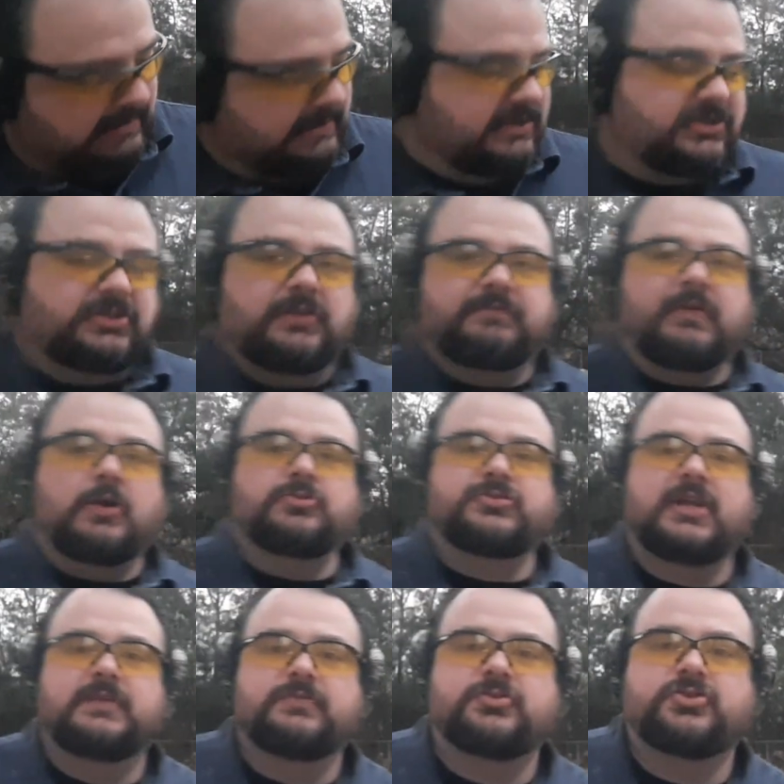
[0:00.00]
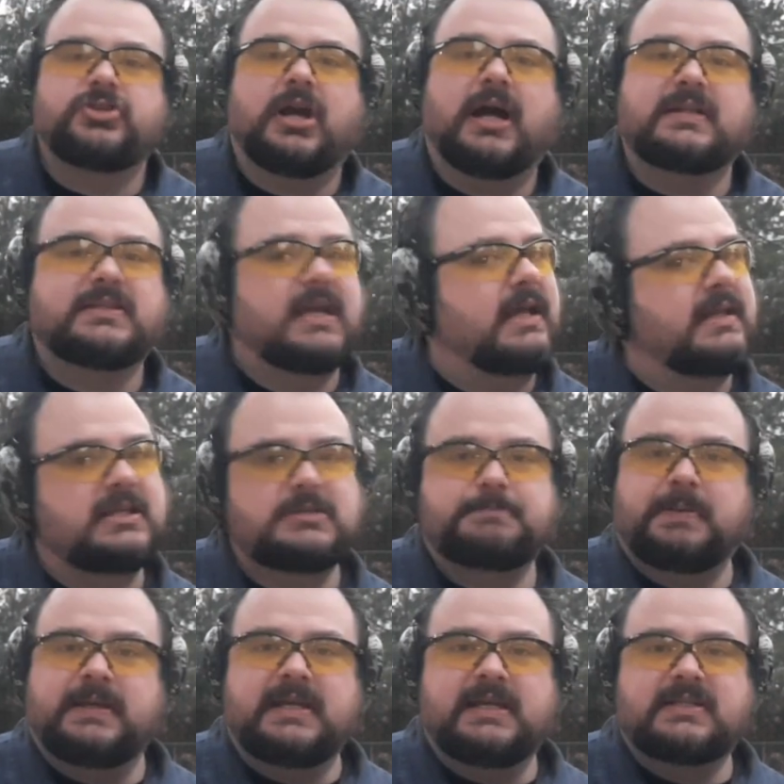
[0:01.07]
This is the first ever shots out of this
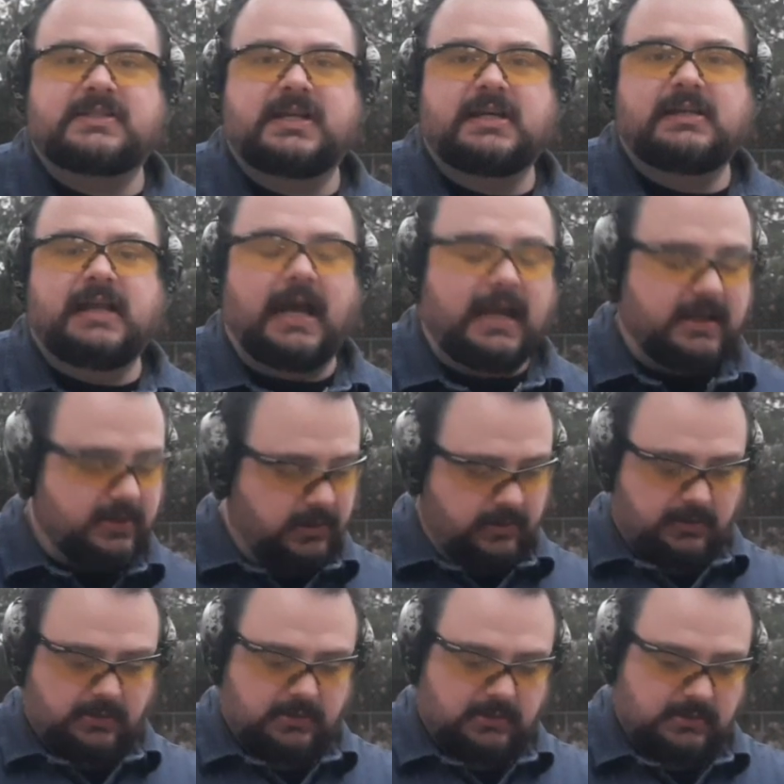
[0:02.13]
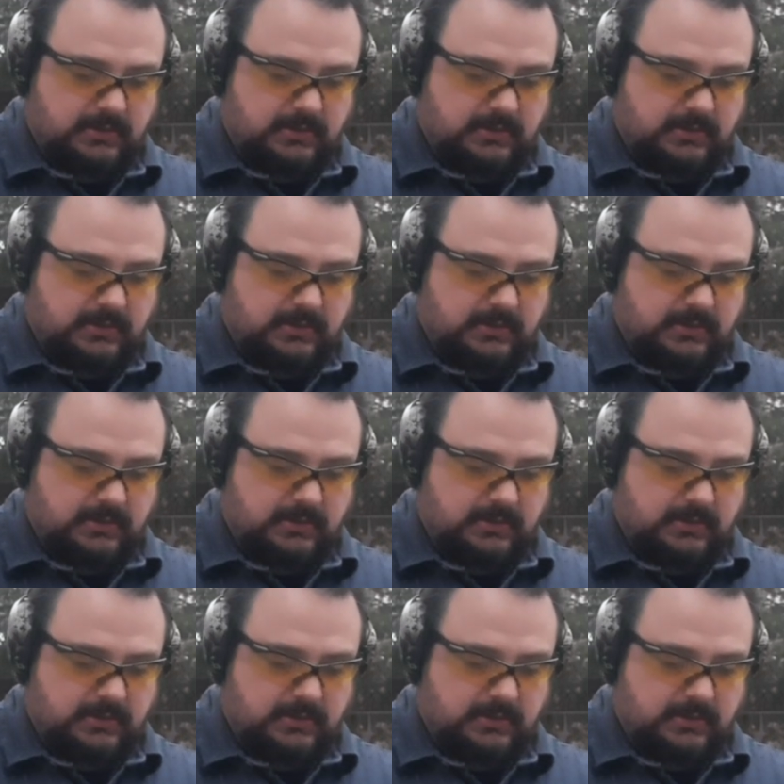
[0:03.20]
PSA dagger.